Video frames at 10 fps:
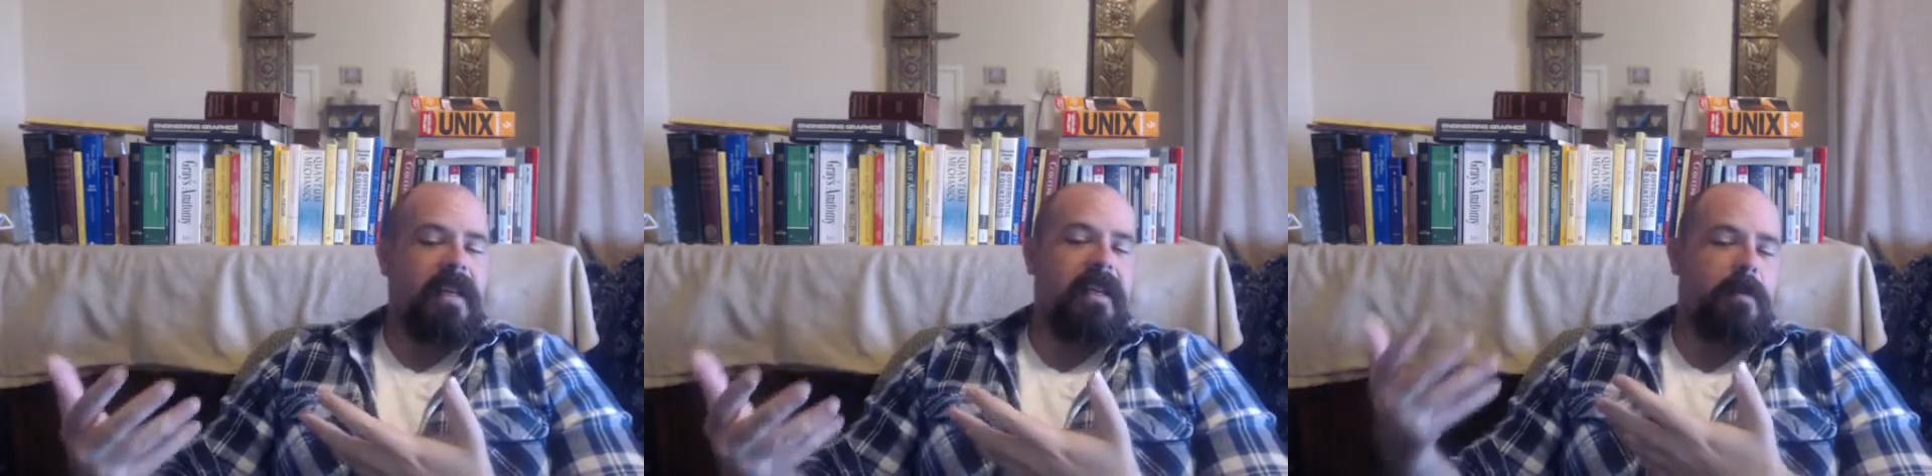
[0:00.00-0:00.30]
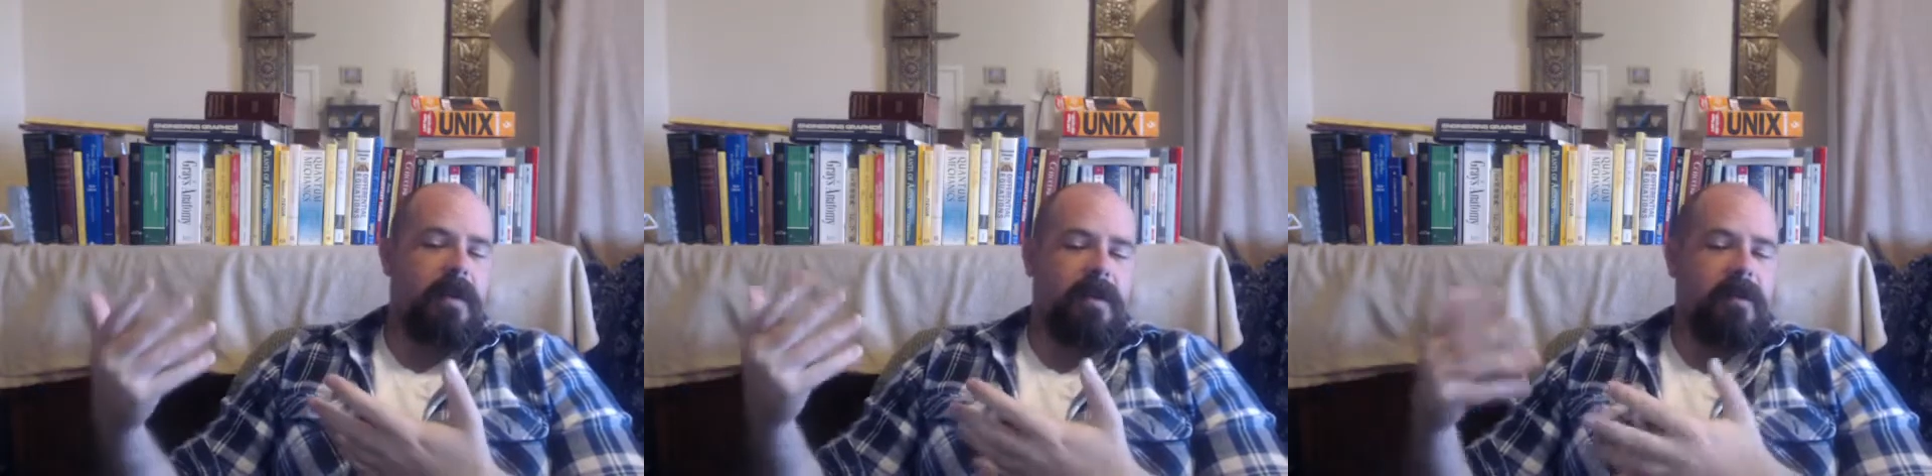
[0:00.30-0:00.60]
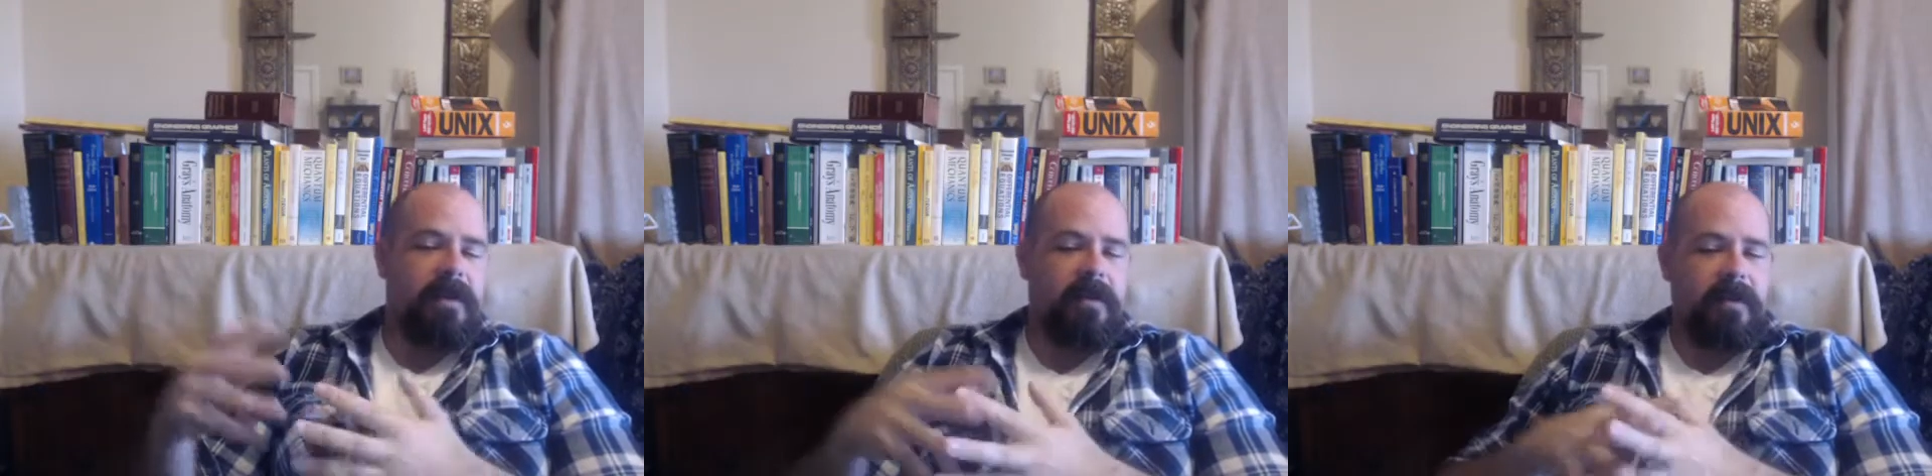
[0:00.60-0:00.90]
it wasn't my
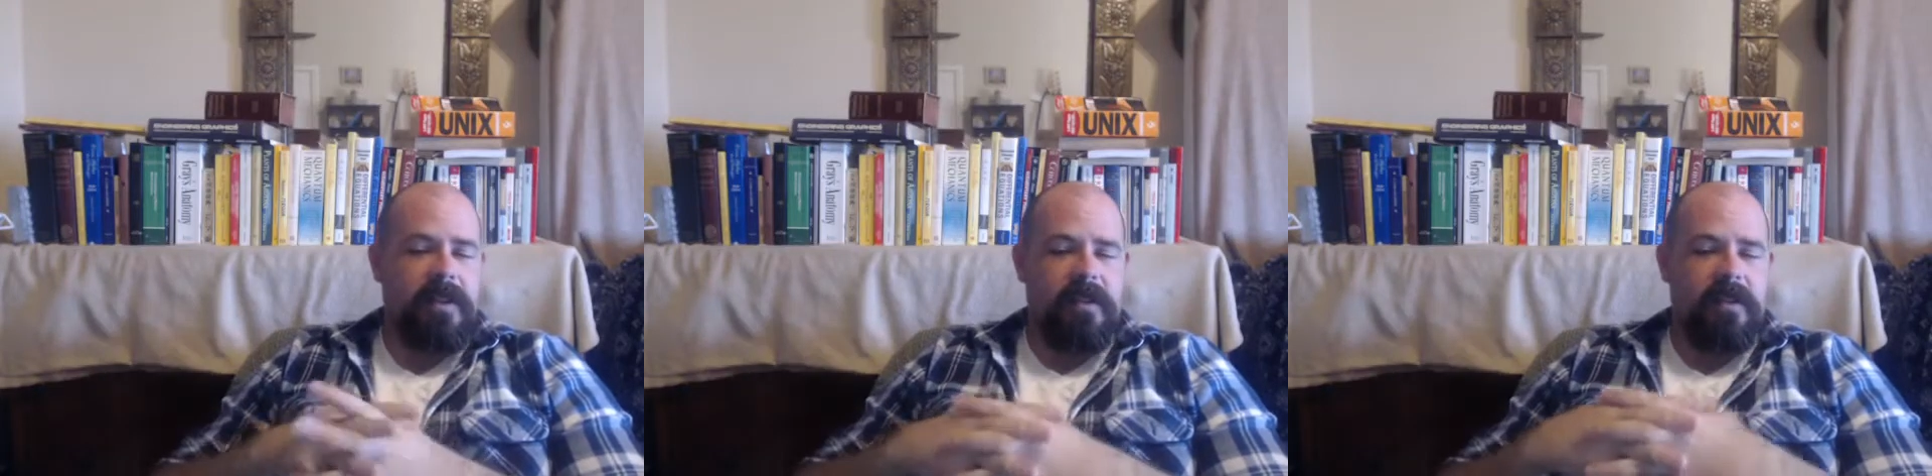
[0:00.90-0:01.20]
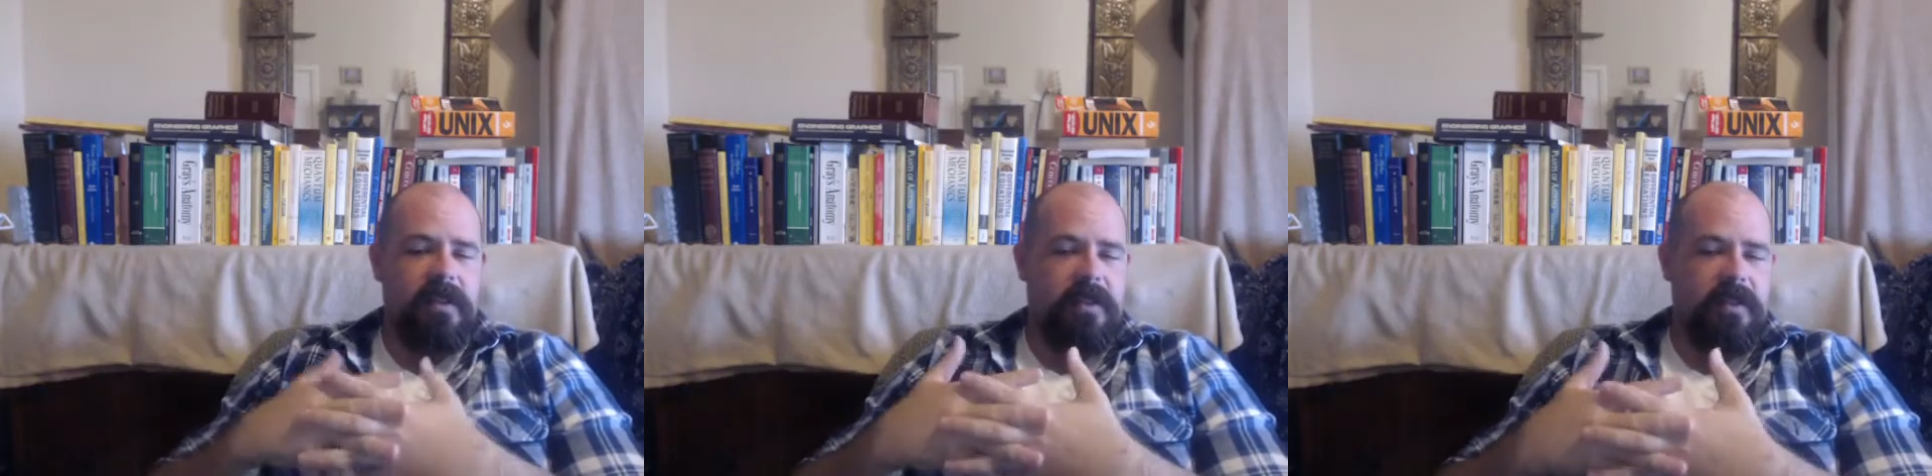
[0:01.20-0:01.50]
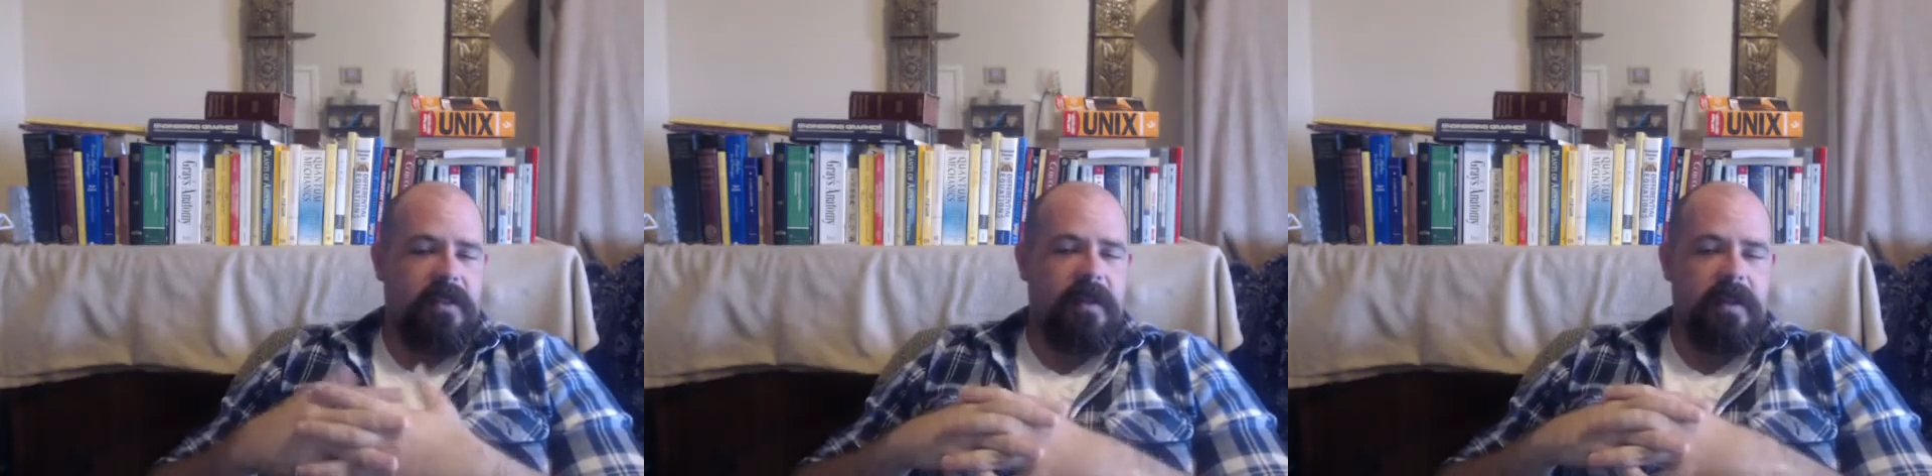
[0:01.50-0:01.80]
own research, so